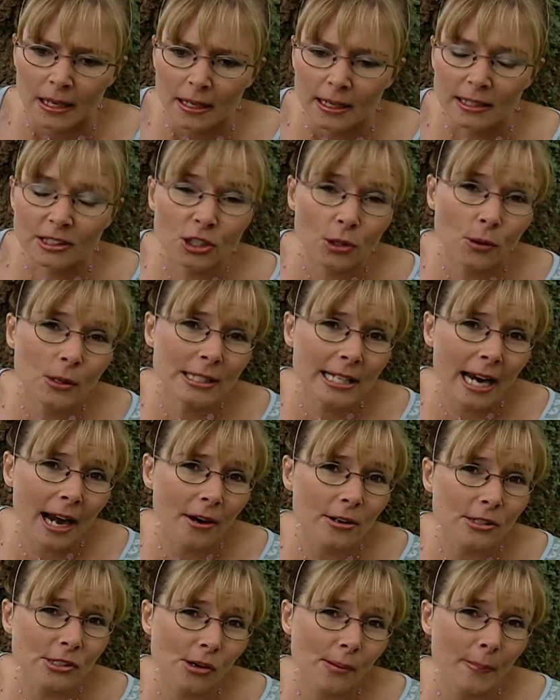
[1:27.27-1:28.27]
and
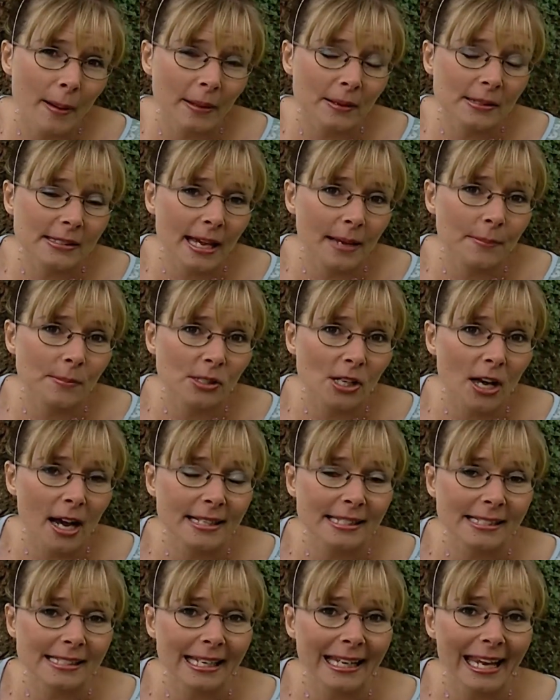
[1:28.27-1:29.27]
tuataras are about the same
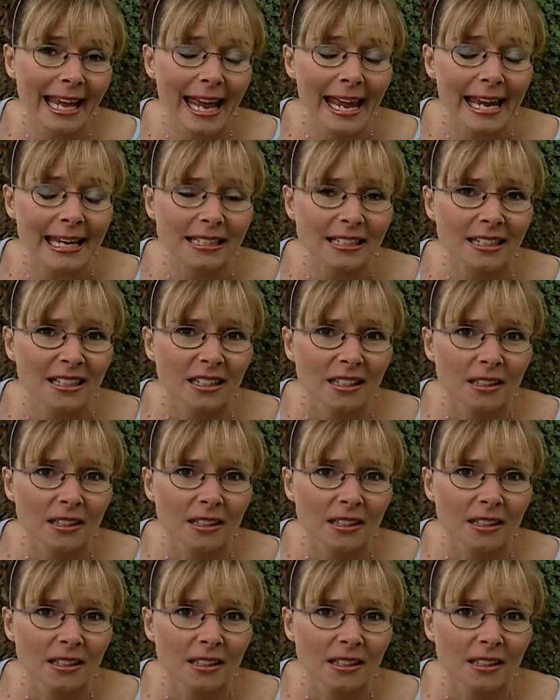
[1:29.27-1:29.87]
size as a cat.